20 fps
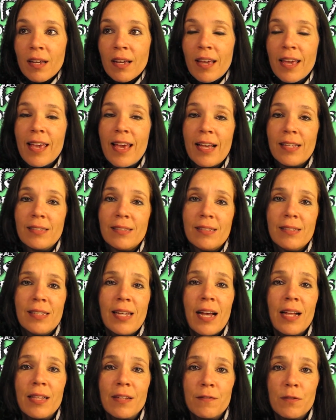He has to
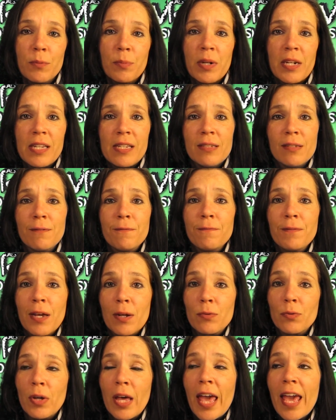tell everybody he's a
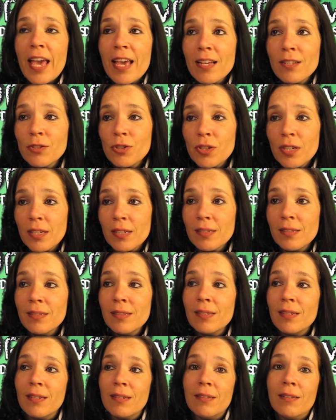federal
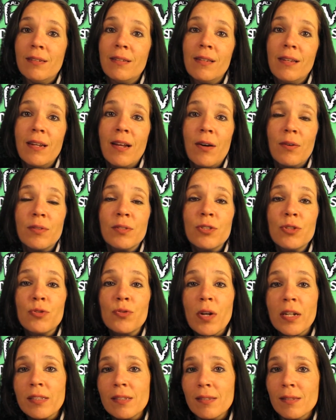agent and, you know, he
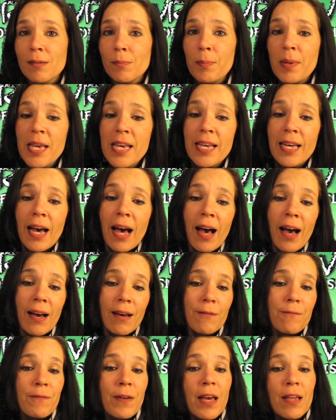struts his
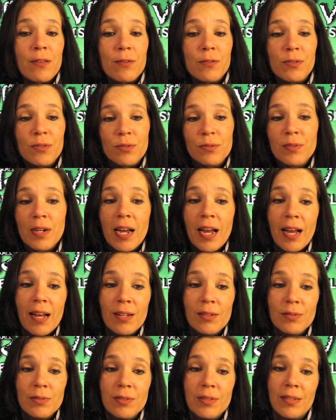peacock feathers
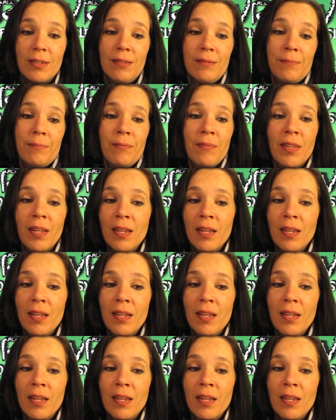around and